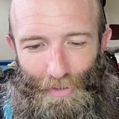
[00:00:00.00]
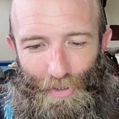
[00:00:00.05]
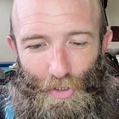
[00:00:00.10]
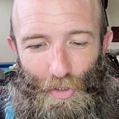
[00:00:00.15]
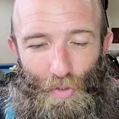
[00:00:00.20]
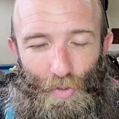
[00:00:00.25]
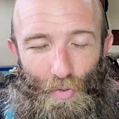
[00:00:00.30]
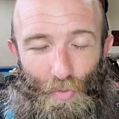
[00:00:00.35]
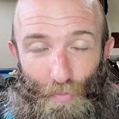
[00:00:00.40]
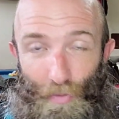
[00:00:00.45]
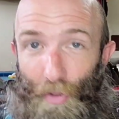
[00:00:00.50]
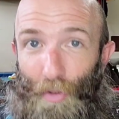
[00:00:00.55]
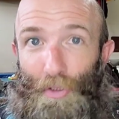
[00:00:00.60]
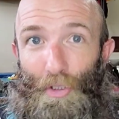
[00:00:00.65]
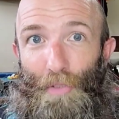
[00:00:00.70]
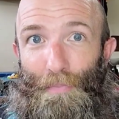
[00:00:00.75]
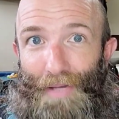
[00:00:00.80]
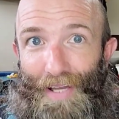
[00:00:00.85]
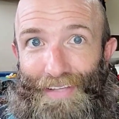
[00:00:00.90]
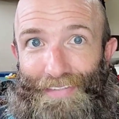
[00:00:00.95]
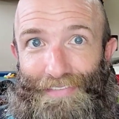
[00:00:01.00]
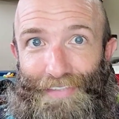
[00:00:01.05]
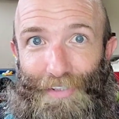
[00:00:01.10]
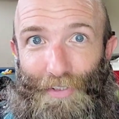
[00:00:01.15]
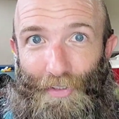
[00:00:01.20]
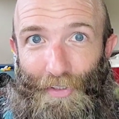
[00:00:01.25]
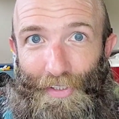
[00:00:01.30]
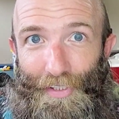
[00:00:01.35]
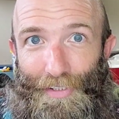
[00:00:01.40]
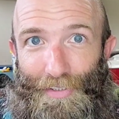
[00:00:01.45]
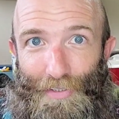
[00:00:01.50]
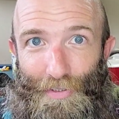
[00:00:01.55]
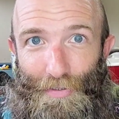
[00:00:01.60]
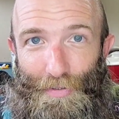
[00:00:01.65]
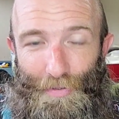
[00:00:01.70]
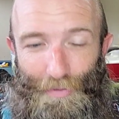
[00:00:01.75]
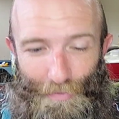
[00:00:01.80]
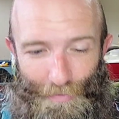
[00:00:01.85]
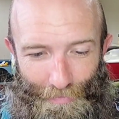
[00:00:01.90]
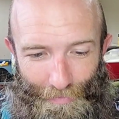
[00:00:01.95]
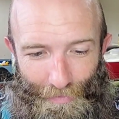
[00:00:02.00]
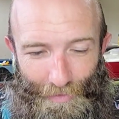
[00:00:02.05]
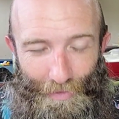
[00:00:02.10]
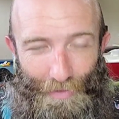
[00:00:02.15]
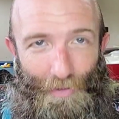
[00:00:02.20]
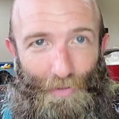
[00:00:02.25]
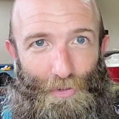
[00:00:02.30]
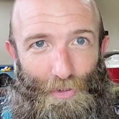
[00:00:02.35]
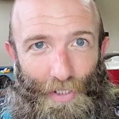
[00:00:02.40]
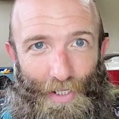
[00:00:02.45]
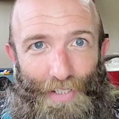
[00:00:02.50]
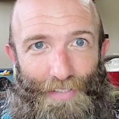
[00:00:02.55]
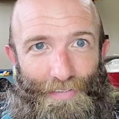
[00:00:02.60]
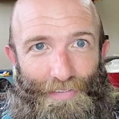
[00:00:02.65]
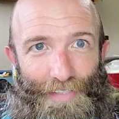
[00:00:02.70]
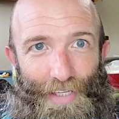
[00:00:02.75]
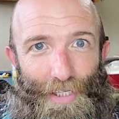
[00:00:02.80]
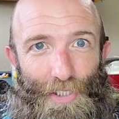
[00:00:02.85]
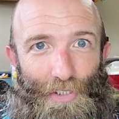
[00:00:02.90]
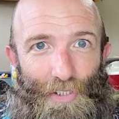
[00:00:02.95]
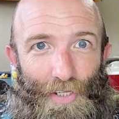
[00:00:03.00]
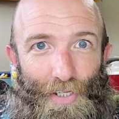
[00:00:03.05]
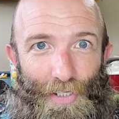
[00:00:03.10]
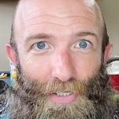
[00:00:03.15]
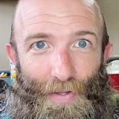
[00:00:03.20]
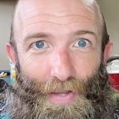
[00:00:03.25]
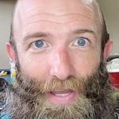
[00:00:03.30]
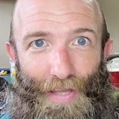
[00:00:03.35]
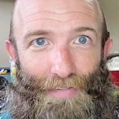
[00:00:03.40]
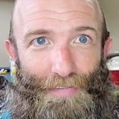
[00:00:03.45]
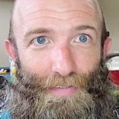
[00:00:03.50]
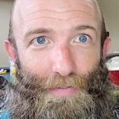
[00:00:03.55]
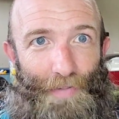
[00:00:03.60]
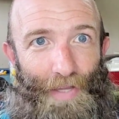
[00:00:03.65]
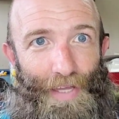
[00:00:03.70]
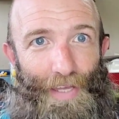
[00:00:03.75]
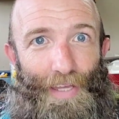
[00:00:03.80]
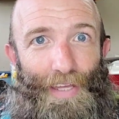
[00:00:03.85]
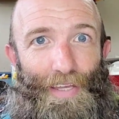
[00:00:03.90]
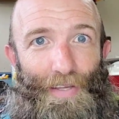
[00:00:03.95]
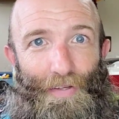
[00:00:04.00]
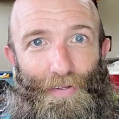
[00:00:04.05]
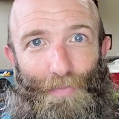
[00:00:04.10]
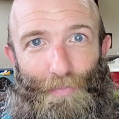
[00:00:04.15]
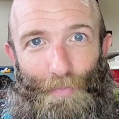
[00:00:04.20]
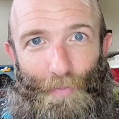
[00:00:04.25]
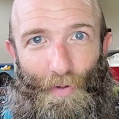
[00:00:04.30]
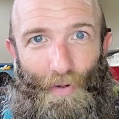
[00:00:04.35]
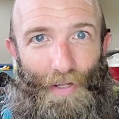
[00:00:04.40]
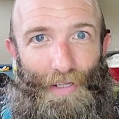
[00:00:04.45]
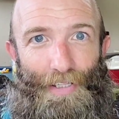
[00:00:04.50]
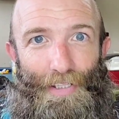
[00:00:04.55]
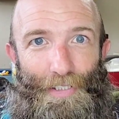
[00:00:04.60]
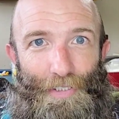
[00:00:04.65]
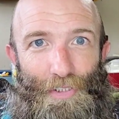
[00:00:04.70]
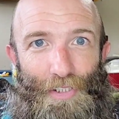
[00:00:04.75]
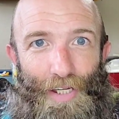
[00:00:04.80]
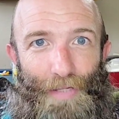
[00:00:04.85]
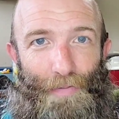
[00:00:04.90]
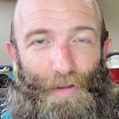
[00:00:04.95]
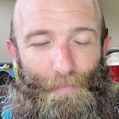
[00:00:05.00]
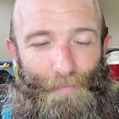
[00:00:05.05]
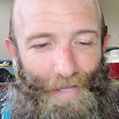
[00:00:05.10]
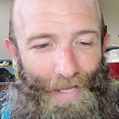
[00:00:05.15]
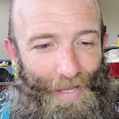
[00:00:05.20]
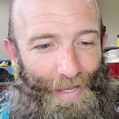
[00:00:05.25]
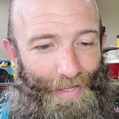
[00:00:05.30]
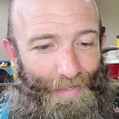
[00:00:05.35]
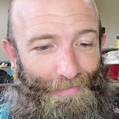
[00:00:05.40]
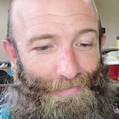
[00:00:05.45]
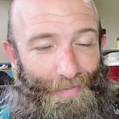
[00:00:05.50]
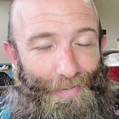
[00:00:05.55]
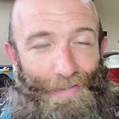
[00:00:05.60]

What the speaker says: You roll your bicycle into the train station and you ask them, hey, where do I need to check my bags?